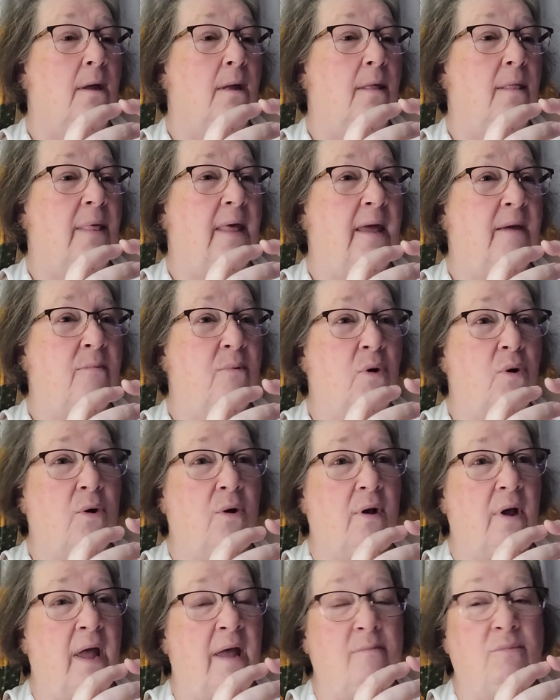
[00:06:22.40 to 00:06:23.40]
they were
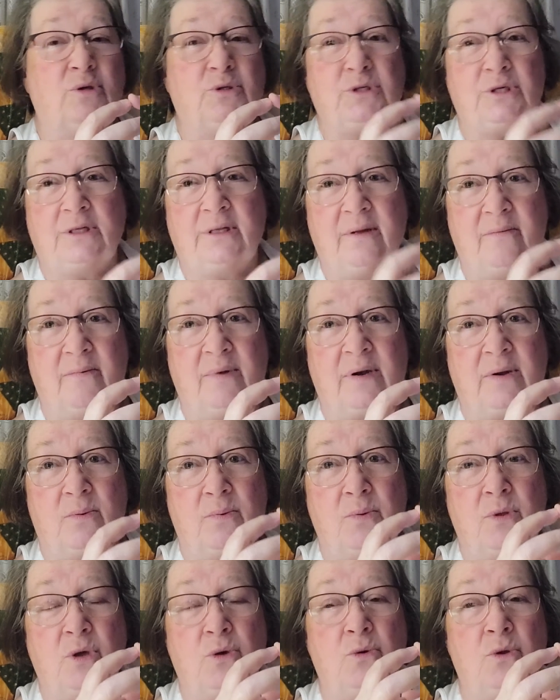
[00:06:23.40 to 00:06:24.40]
able to live in a
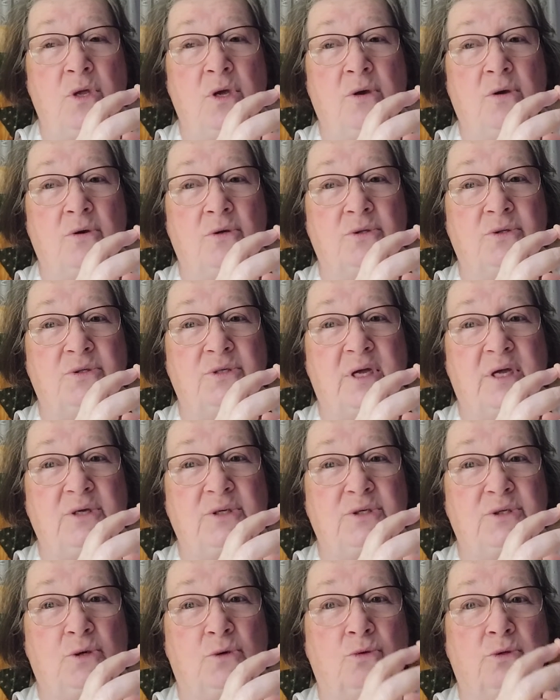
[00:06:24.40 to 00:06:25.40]
few years. They
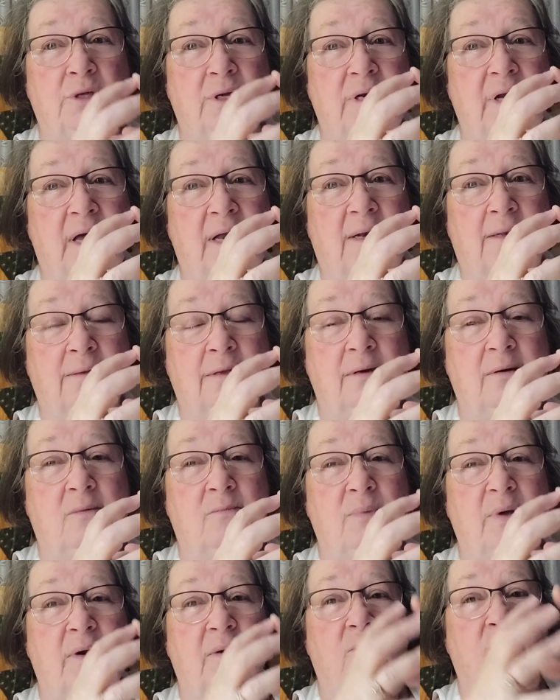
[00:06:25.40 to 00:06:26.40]
sold it at a little
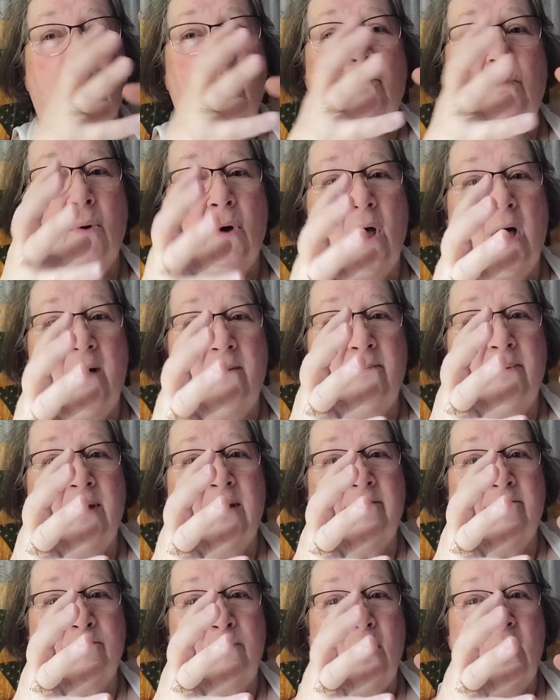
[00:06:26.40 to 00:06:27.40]
bit of a
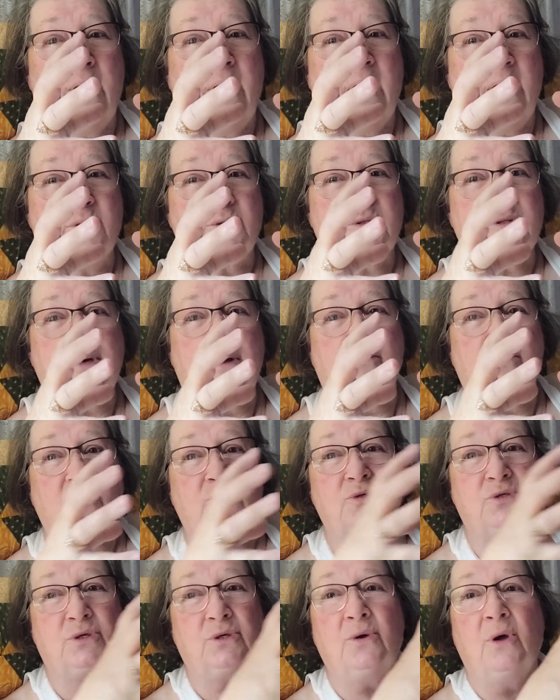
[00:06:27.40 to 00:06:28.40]
profit, bought house number
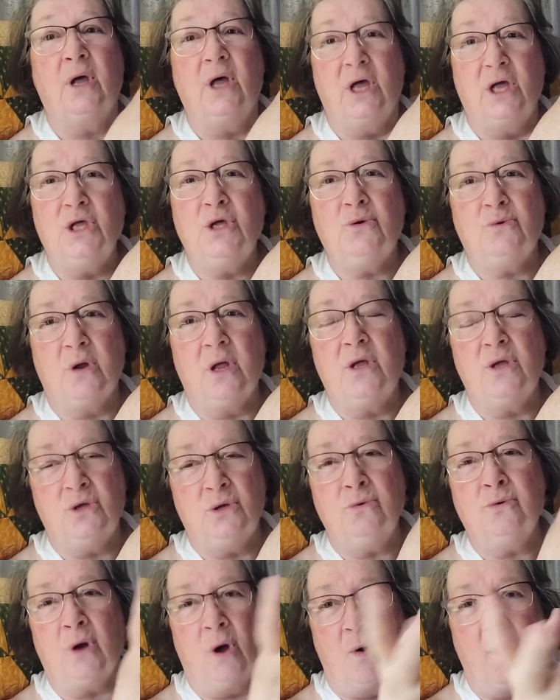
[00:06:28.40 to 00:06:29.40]
2.
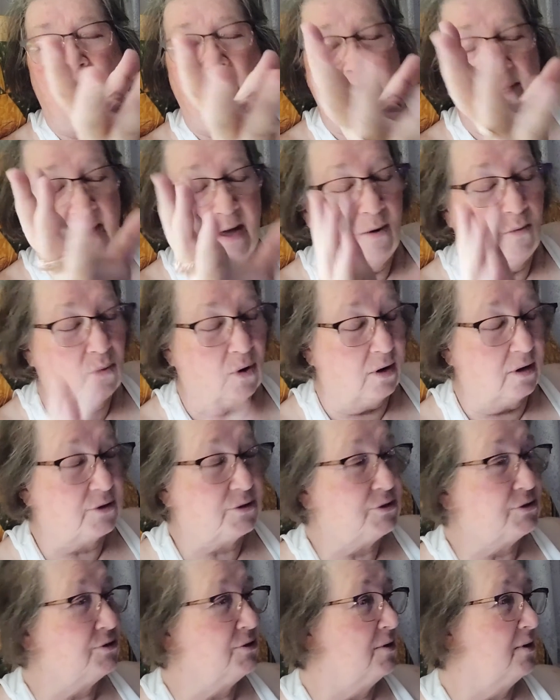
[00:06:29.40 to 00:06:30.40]
You know how that
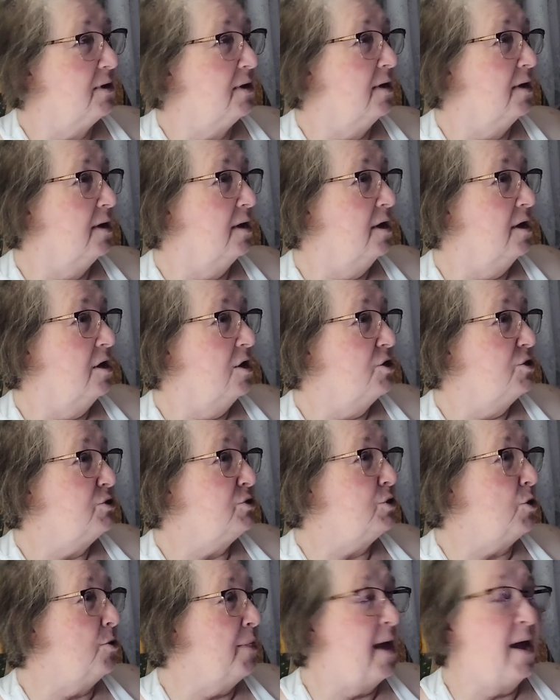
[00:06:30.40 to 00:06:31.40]
works.
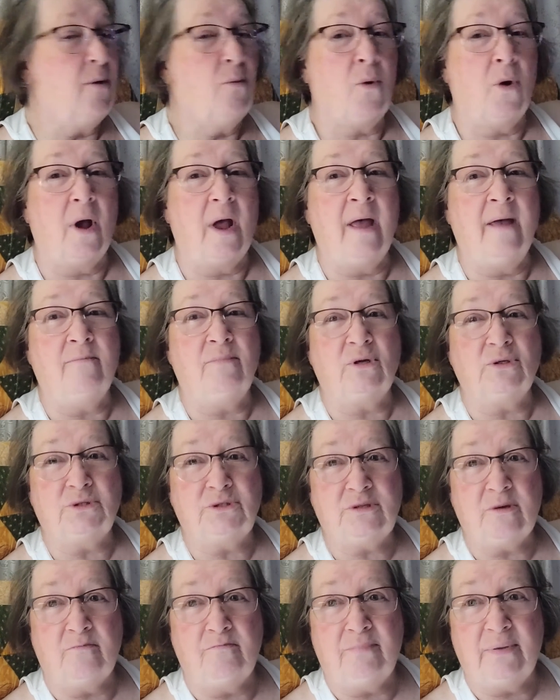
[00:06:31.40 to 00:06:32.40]
So they were able
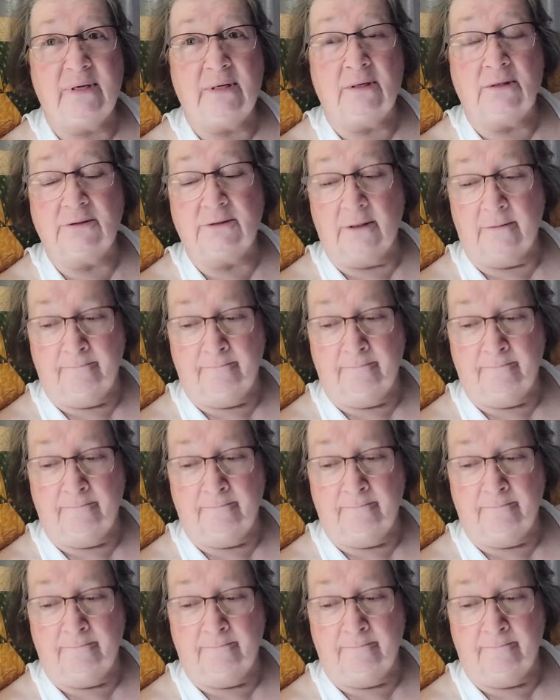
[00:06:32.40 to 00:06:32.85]
to build